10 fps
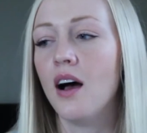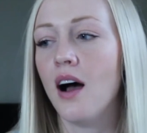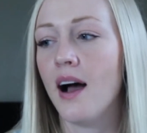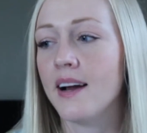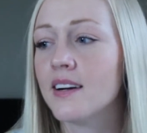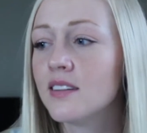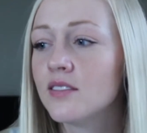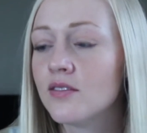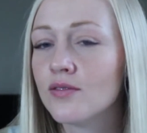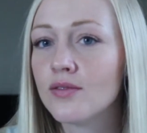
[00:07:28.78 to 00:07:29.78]
Iron,
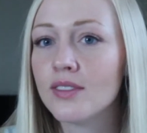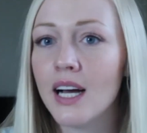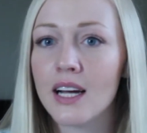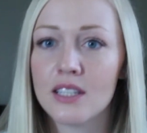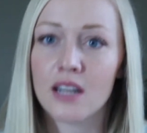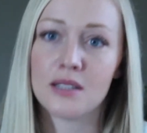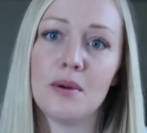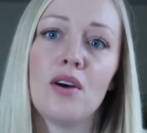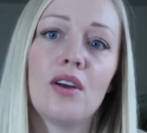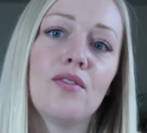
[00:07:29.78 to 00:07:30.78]
like I talked
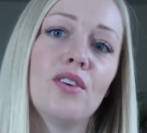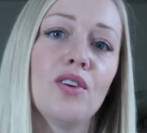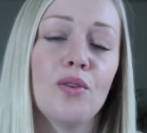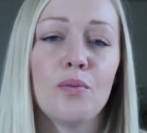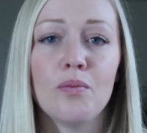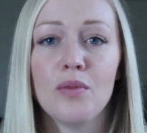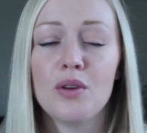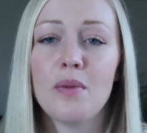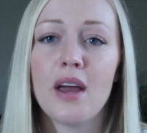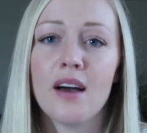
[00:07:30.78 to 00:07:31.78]
about, if you
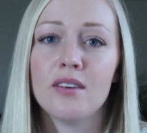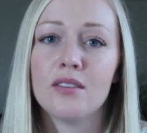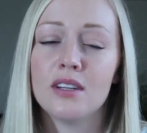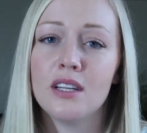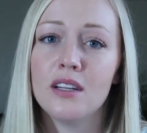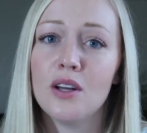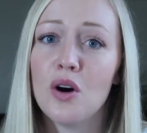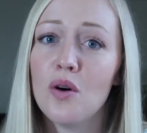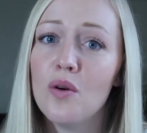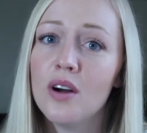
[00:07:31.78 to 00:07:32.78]
may have a really
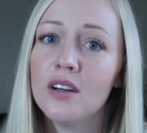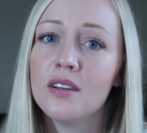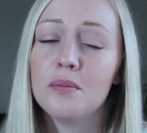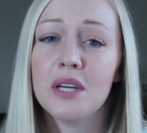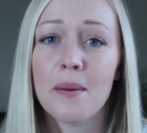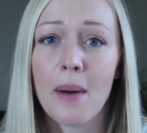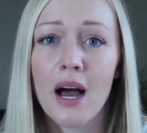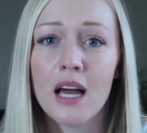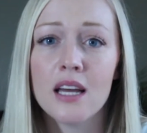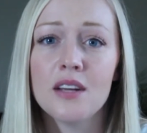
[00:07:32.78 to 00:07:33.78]
low
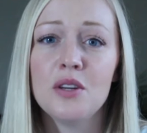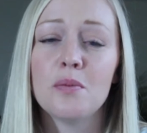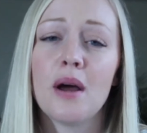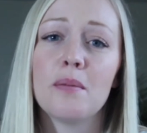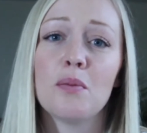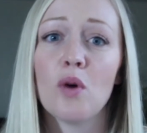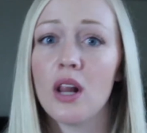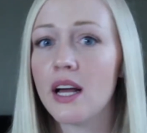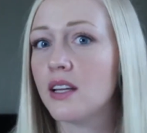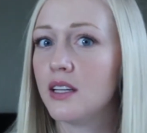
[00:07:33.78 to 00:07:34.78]
BMI and you might be more
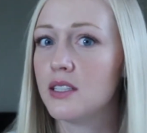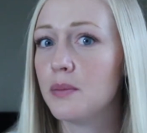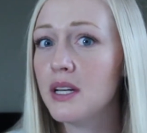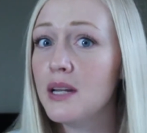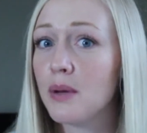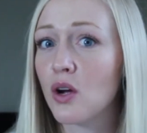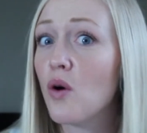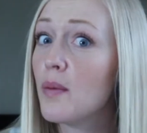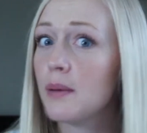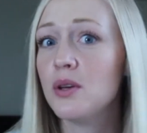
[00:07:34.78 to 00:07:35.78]
likely to be anemic,
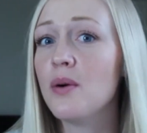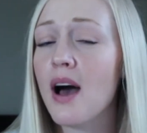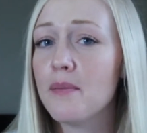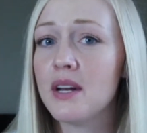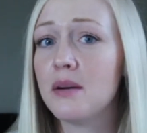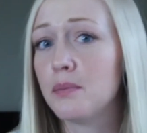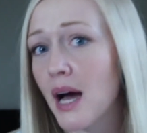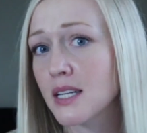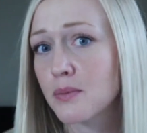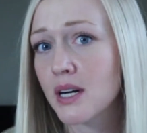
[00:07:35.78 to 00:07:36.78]
or maybe you have been in
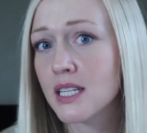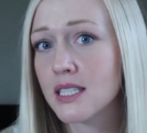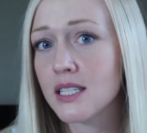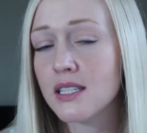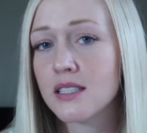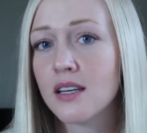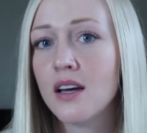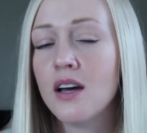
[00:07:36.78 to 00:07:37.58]
past pregnancies.